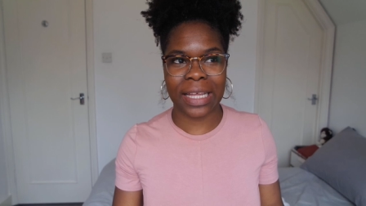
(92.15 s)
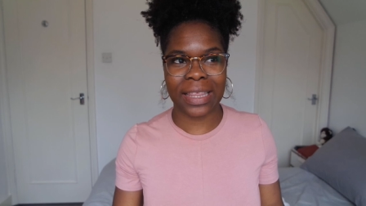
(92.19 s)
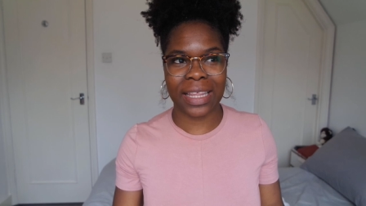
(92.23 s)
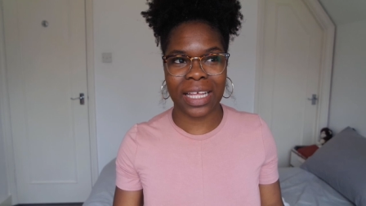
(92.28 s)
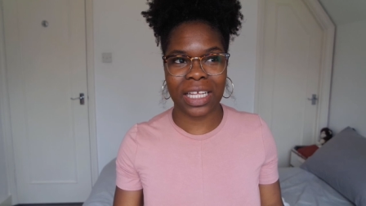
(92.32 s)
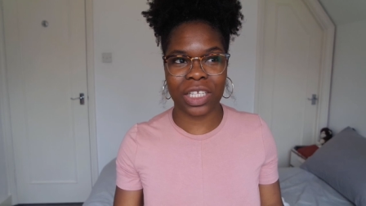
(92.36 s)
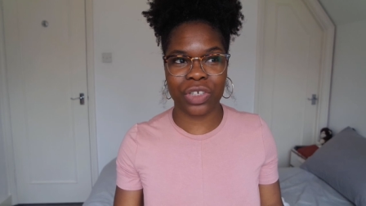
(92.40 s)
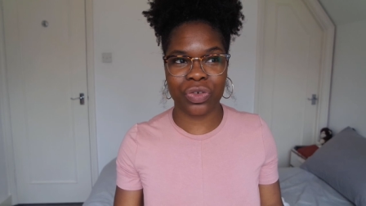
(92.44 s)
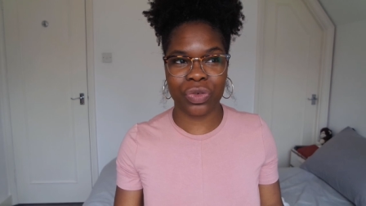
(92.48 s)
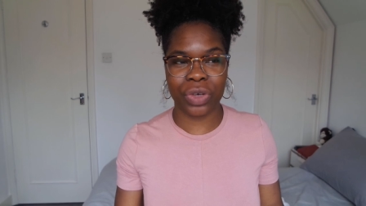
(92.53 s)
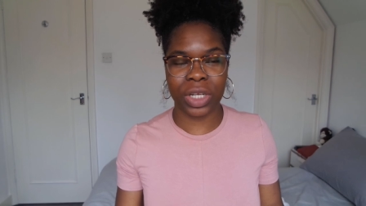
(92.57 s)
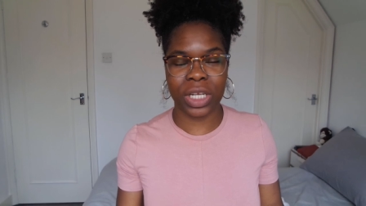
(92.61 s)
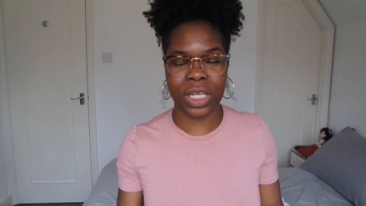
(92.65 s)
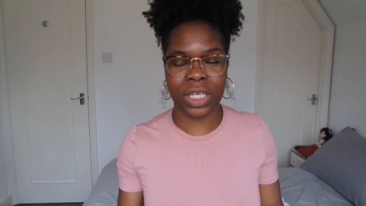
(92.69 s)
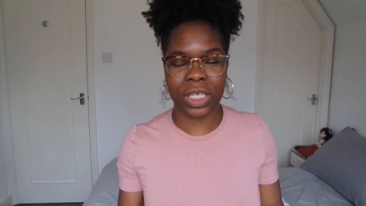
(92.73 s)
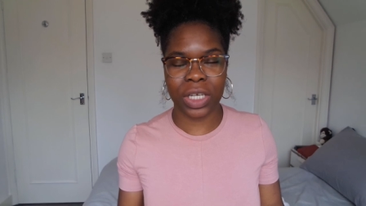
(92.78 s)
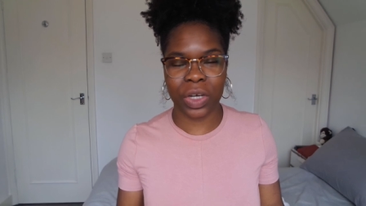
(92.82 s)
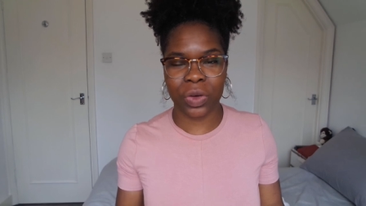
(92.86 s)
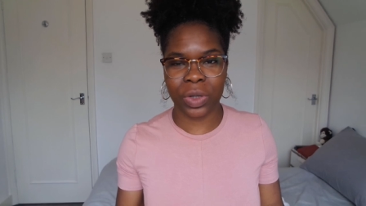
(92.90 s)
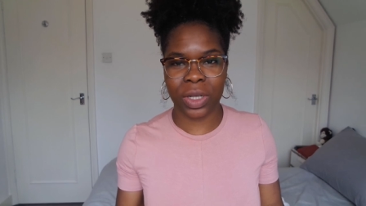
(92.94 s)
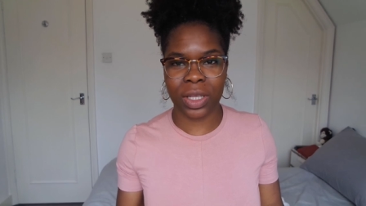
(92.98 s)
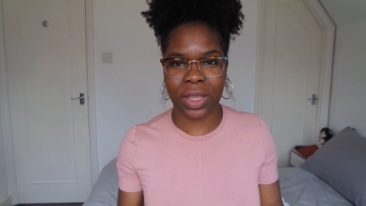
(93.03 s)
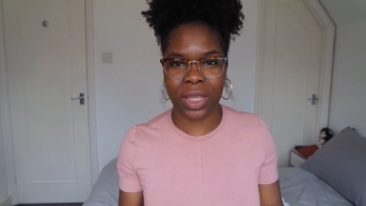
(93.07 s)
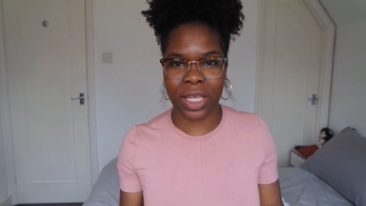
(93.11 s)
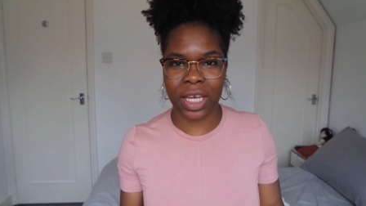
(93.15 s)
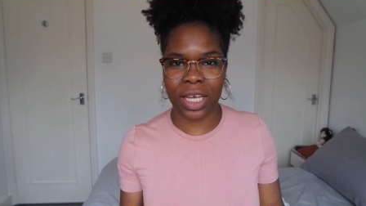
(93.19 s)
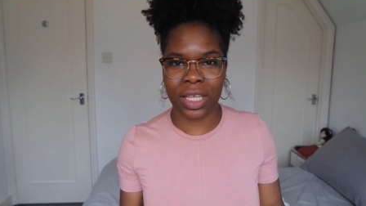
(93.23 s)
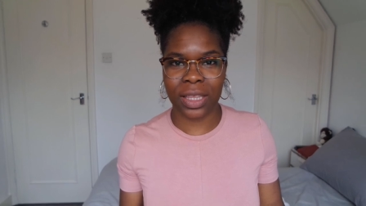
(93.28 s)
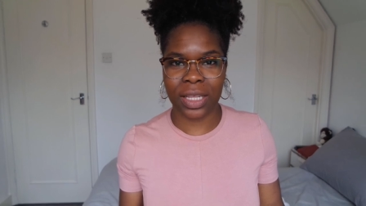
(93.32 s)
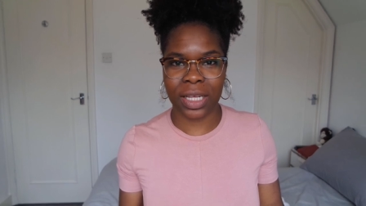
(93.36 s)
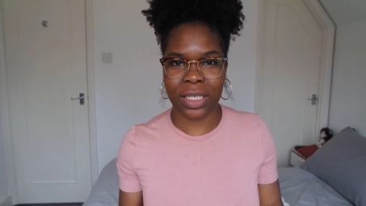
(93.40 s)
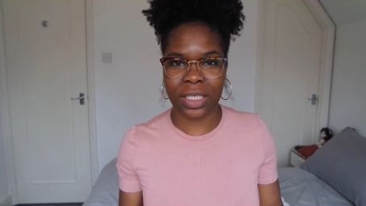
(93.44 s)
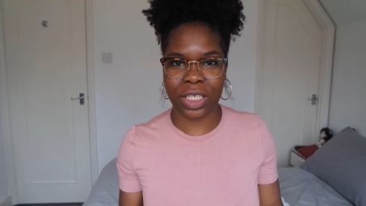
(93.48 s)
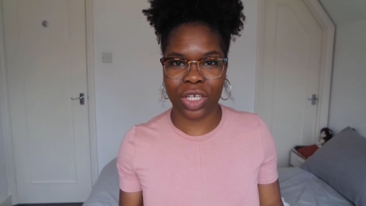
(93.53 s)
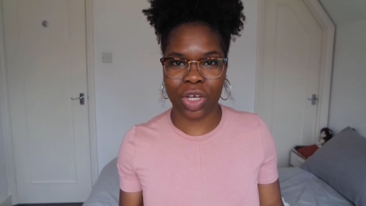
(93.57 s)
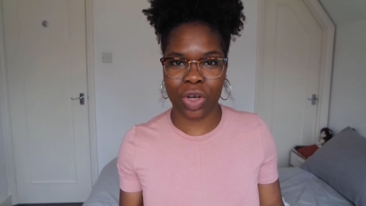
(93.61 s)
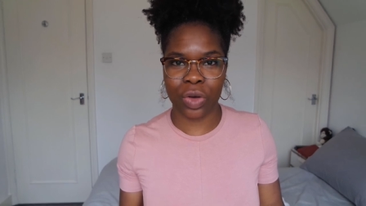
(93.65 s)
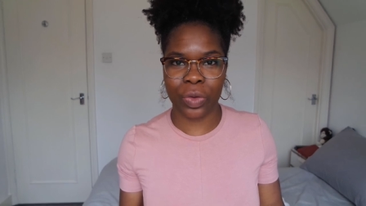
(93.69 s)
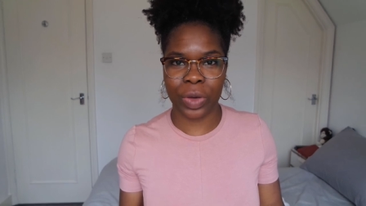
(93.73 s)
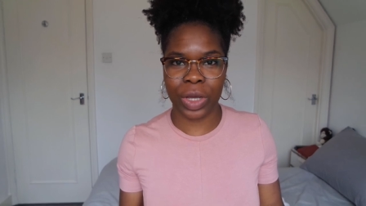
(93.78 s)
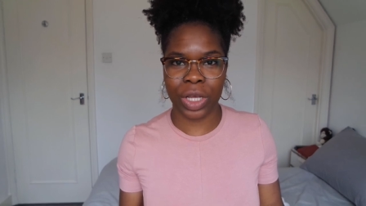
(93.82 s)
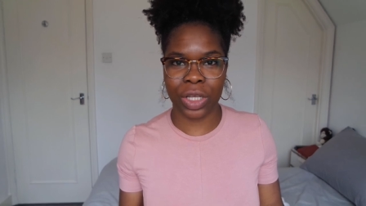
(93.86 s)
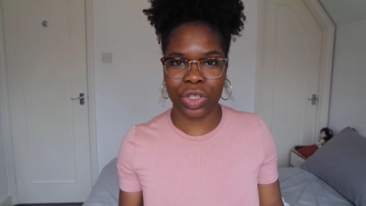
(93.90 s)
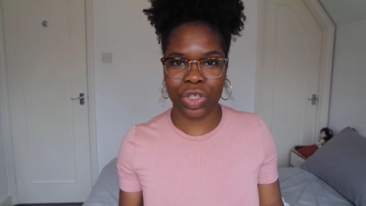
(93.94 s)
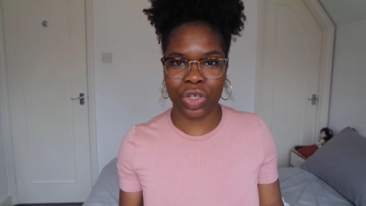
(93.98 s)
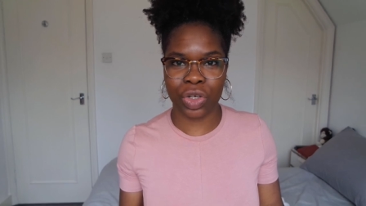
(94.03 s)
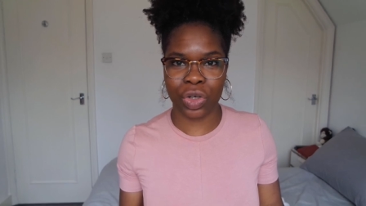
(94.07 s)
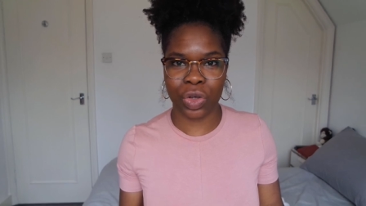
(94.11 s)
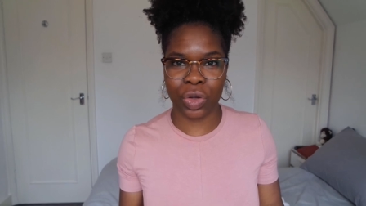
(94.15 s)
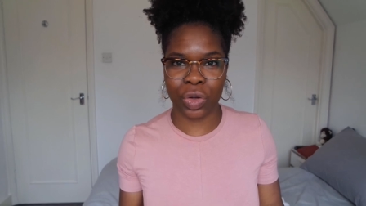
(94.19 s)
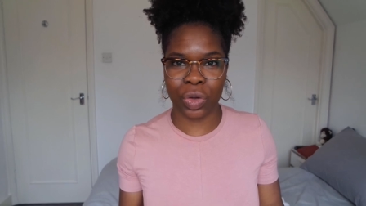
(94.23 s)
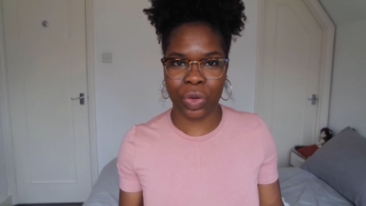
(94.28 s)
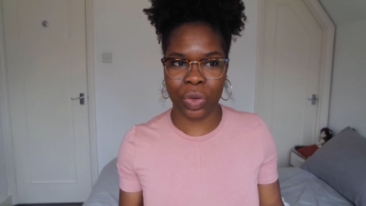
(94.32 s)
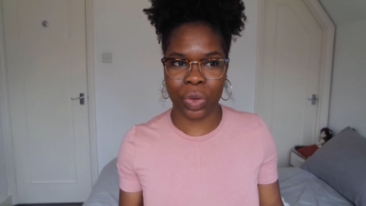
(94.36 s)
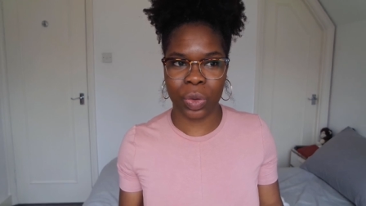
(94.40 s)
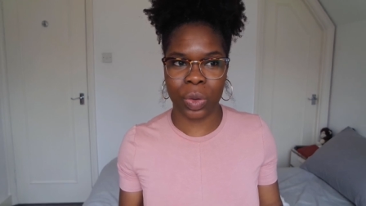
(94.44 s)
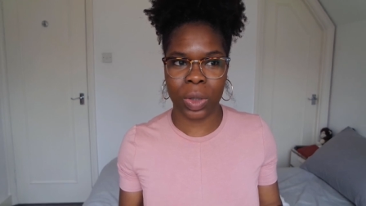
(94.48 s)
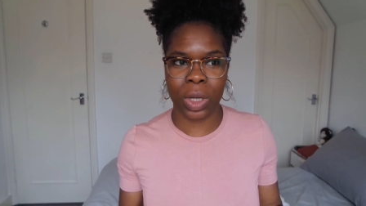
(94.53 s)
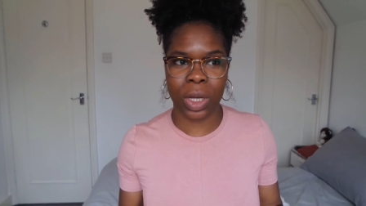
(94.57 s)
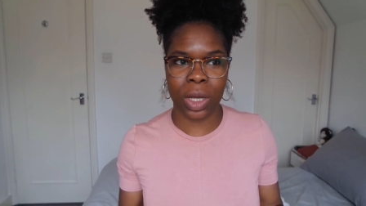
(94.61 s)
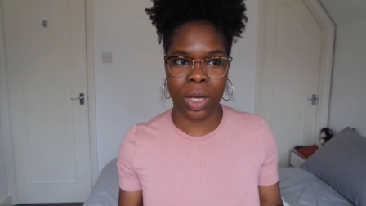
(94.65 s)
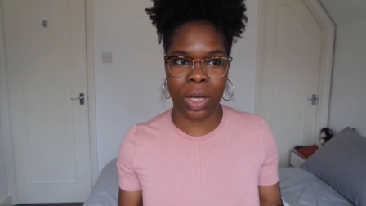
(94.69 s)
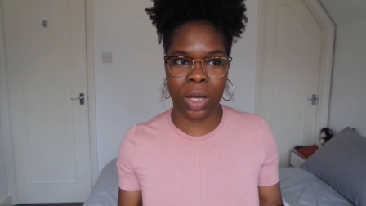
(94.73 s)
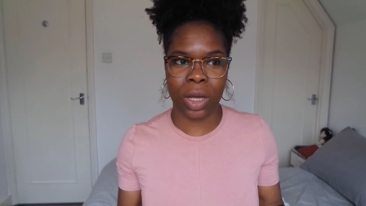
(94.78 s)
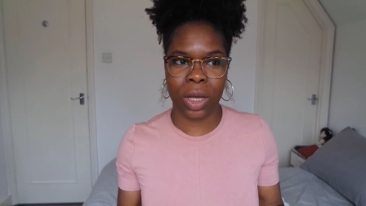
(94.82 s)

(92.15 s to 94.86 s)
and that's really the only thing that's going to